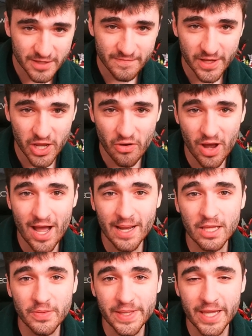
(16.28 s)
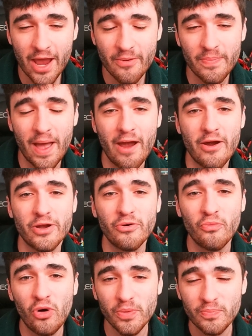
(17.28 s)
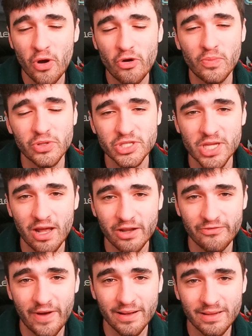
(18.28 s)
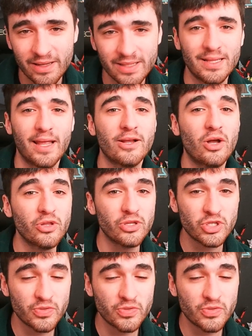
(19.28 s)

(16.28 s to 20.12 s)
this video, I'm going to be comparing what Pokemon Scarlet and Violet looked like on